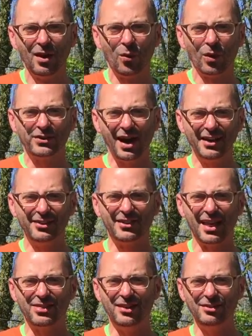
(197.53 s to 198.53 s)
What's odd is
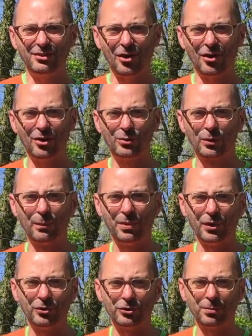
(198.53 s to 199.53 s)
that these cars were
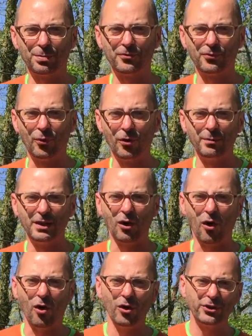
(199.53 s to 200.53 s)
built to perform in
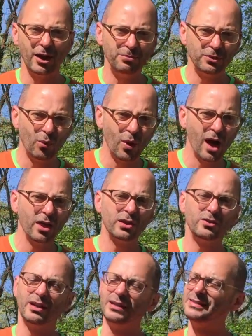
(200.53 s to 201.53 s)
all types of
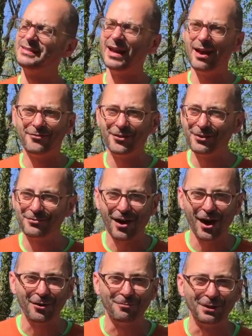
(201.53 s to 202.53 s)
weather and in every
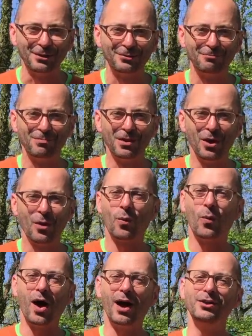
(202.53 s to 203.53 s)
environment.
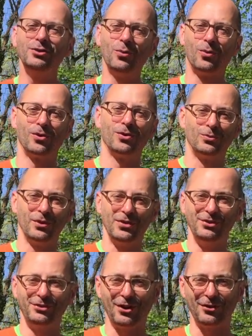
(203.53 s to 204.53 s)
Why in the world
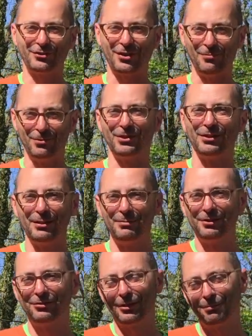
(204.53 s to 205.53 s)
wouldn't these cars come with a
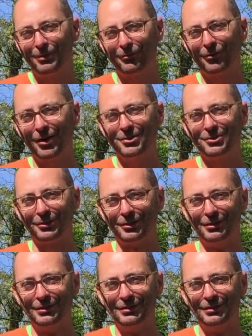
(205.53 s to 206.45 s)
limited slip differential?